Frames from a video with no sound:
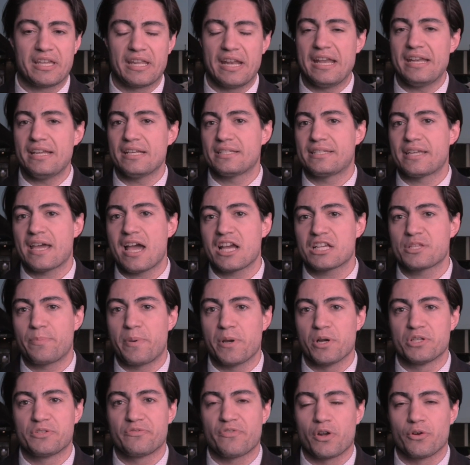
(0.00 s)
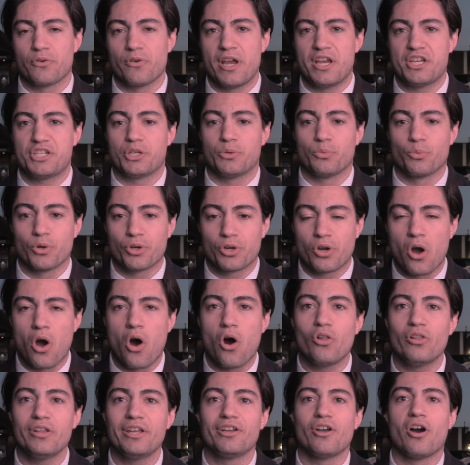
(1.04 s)
Canadian Taxpayers Federation, we're
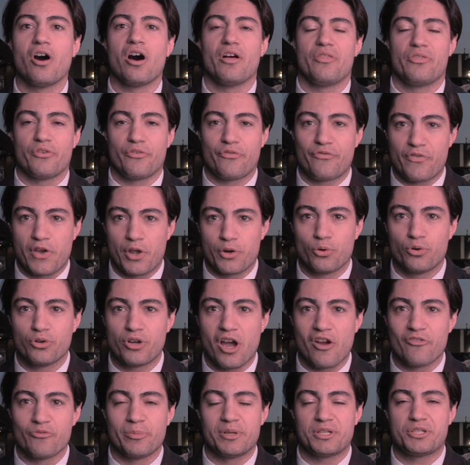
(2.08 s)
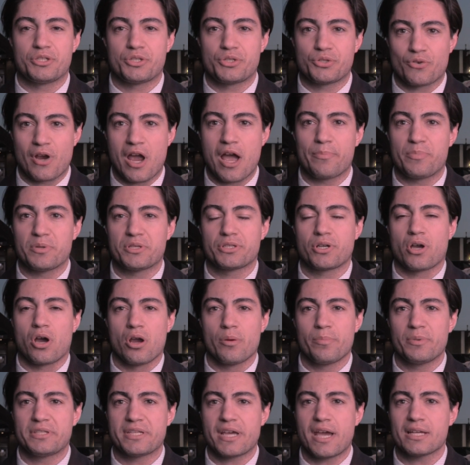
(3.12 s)
calling on the federal government to scrap its
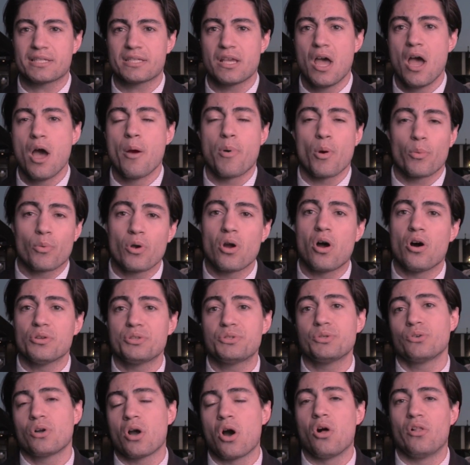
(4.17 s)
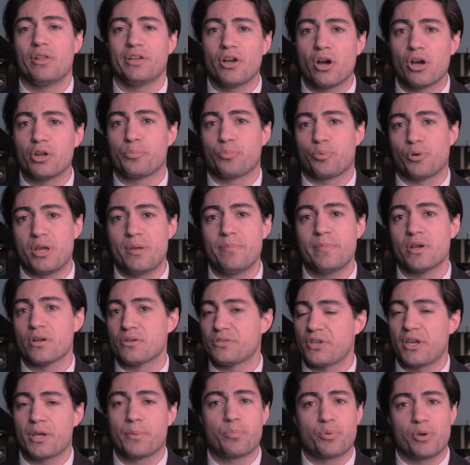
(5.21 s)
carbon tax, but we're also calling on premiers
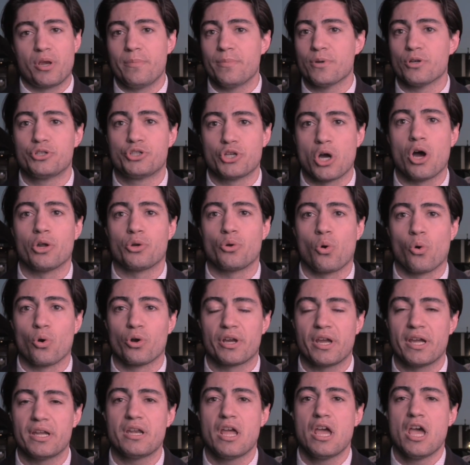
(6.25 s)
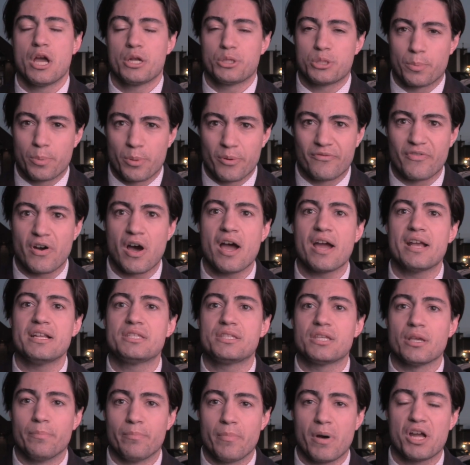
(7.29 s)
like Premier John Horgan to provide
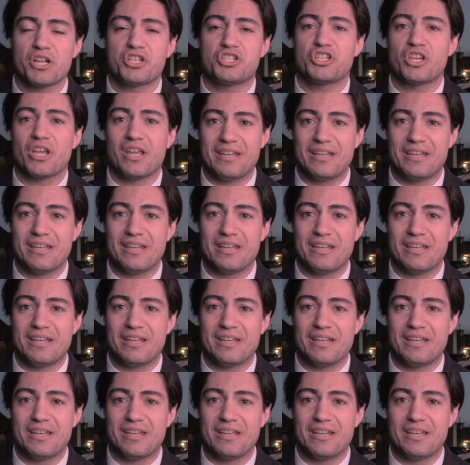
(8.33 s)
some much